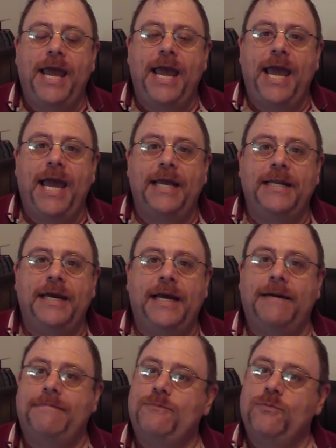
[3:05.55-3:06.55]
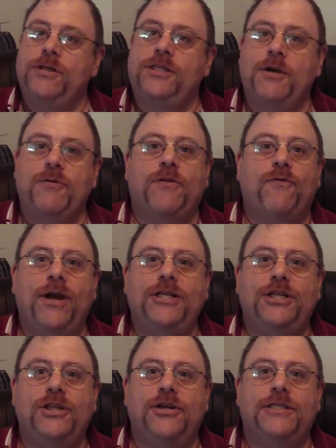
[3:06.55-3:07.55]
and we'll see what the
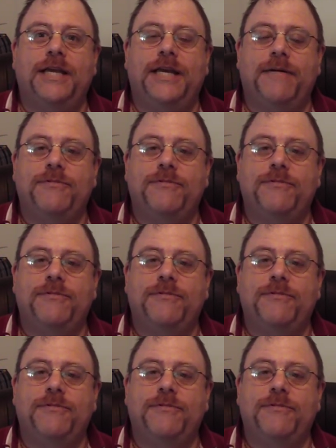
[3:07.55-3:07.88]
frenzy looks like.